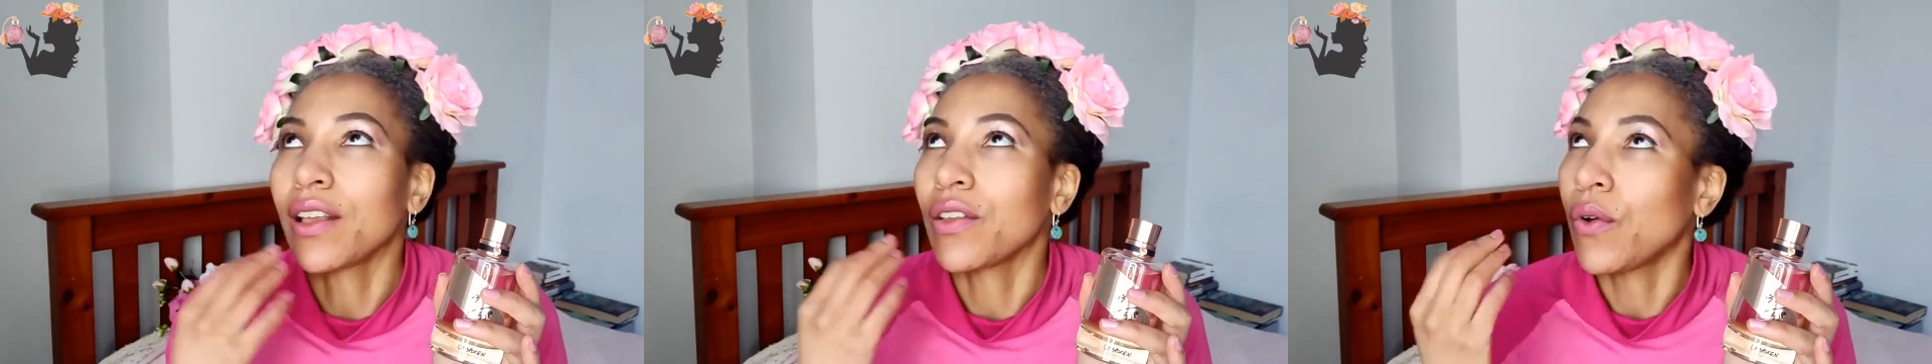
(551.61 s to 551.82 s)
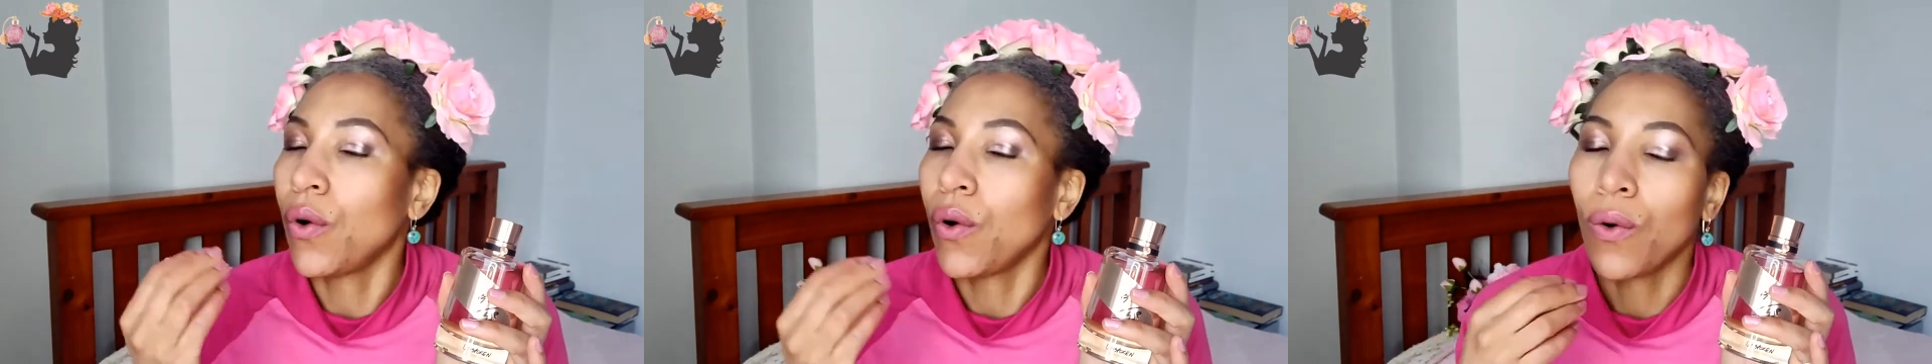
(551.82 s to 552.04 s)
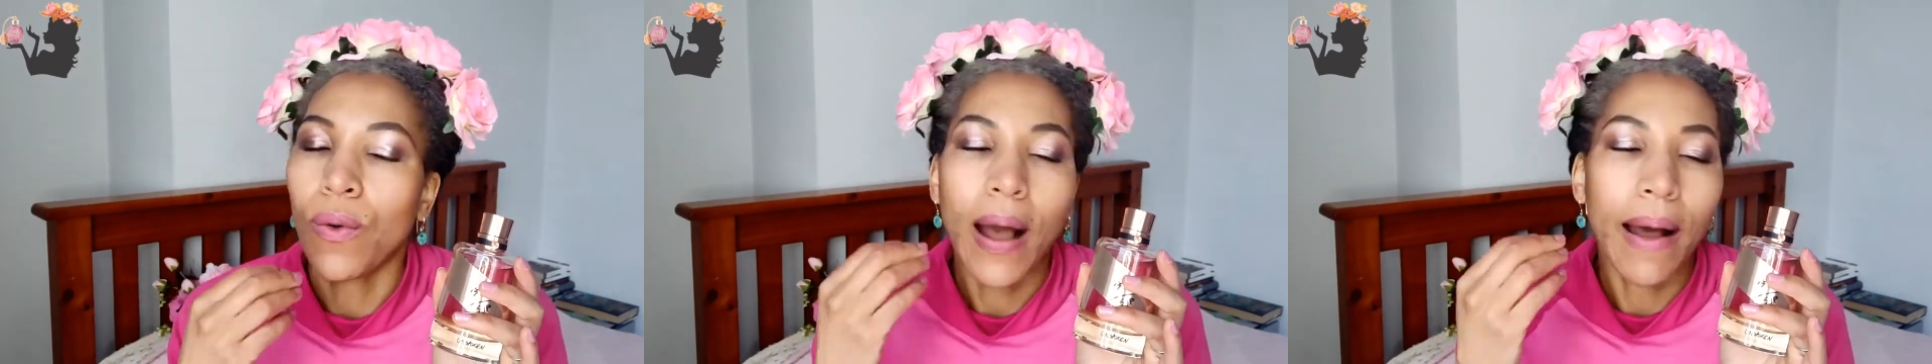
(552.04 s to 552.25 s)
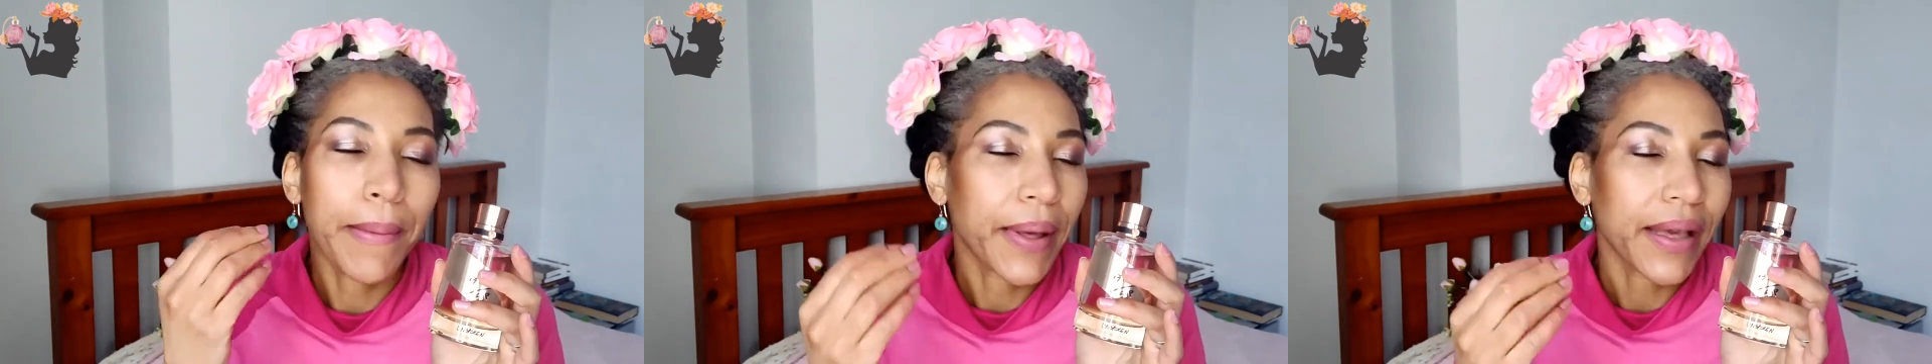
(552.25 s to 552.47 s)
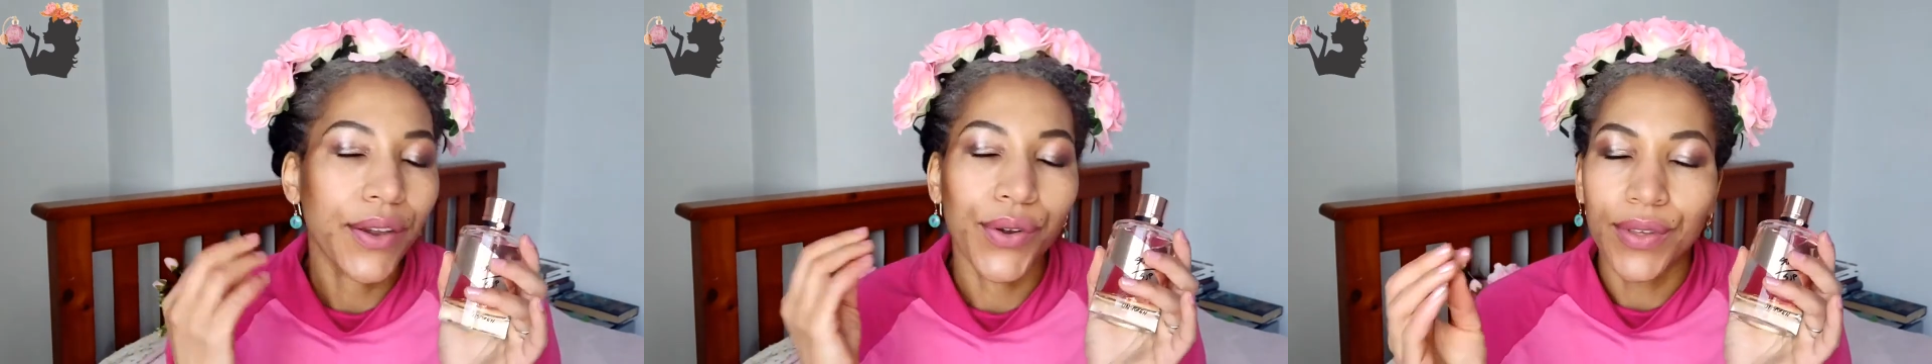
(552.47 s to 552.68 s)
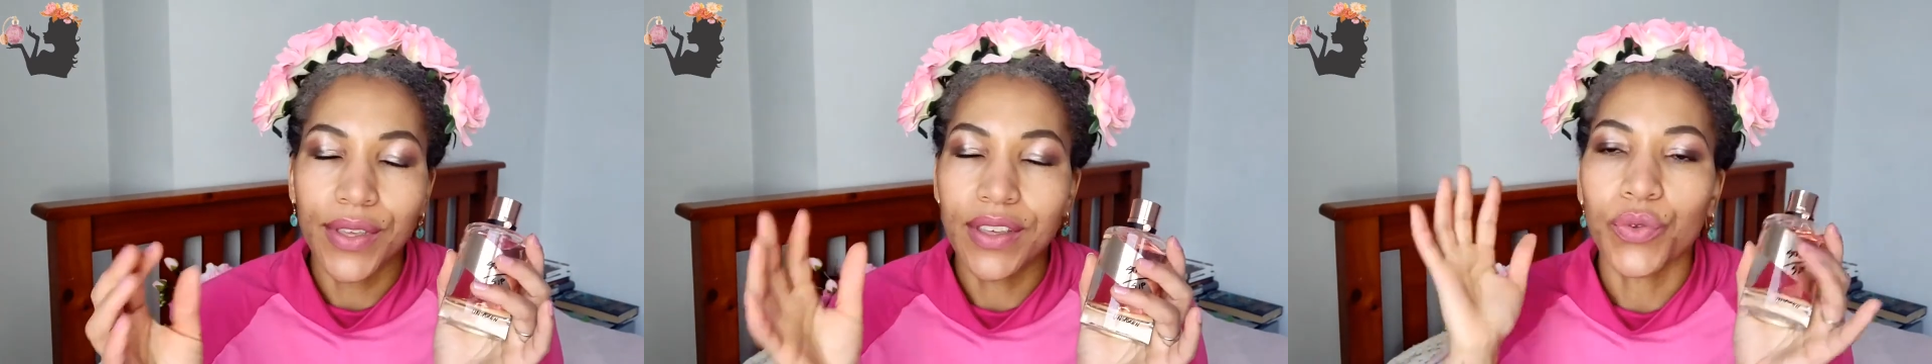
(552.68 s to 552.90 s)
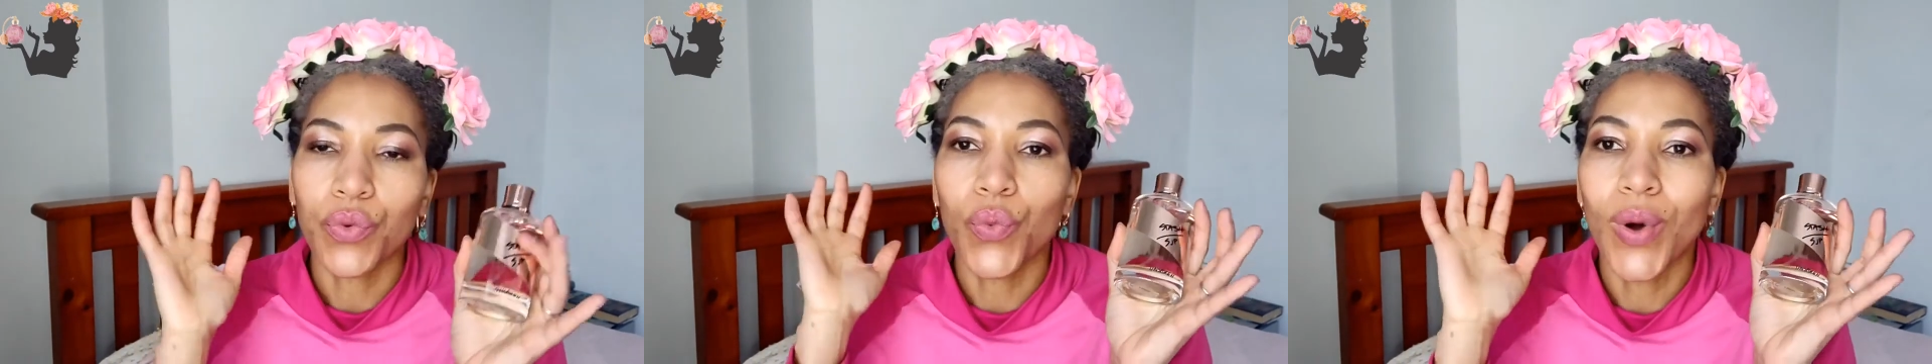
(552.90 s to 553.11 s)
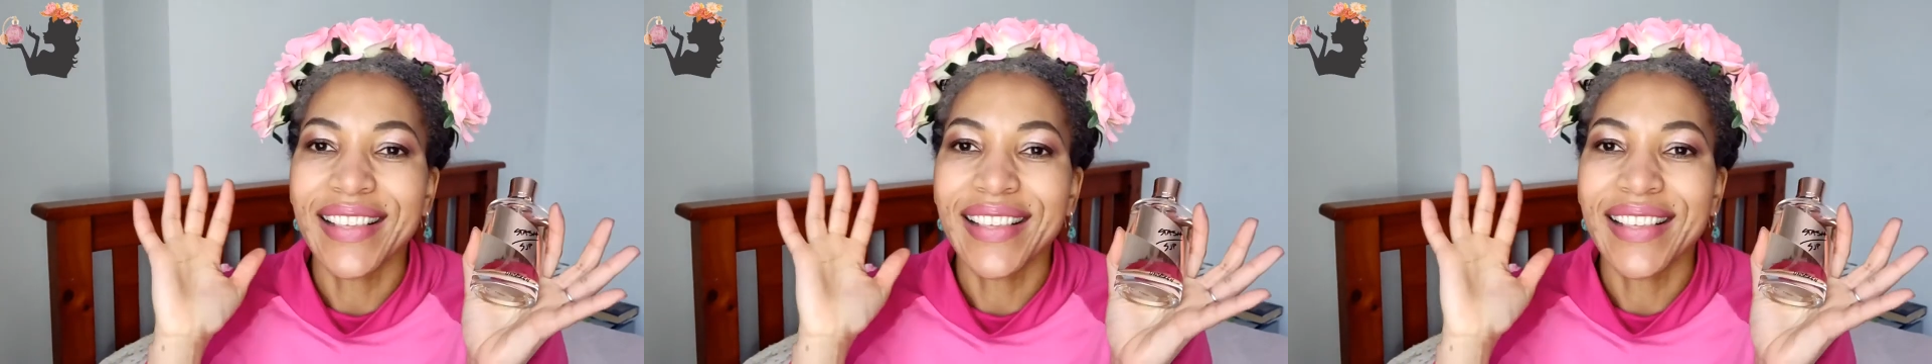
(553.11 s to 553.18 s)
And oh my goodness,